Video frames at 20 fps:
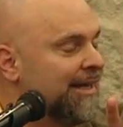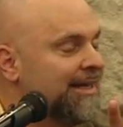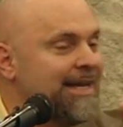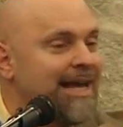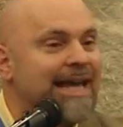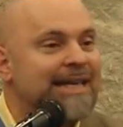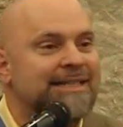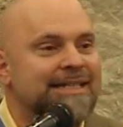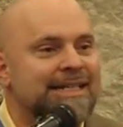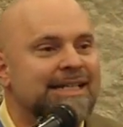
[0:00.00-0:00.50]

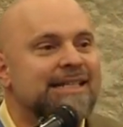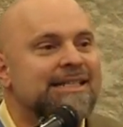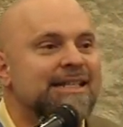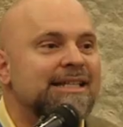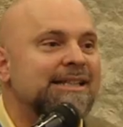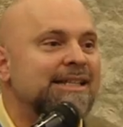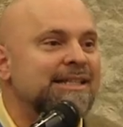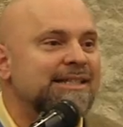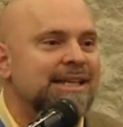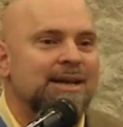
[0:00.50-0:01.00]
The idea
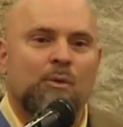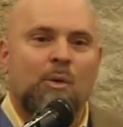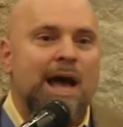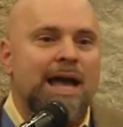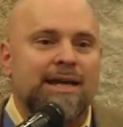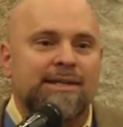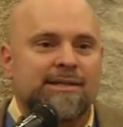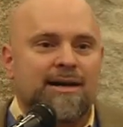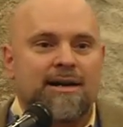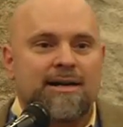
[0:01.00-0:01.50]
that this,
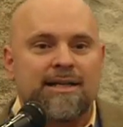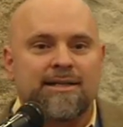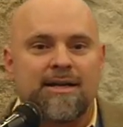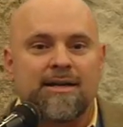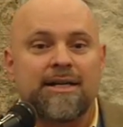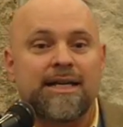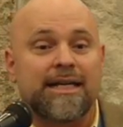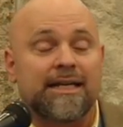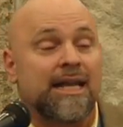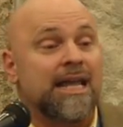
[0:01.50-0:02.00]
why is Arne
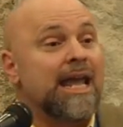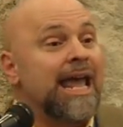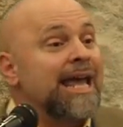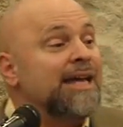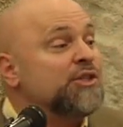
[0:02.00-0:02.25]
Duncan,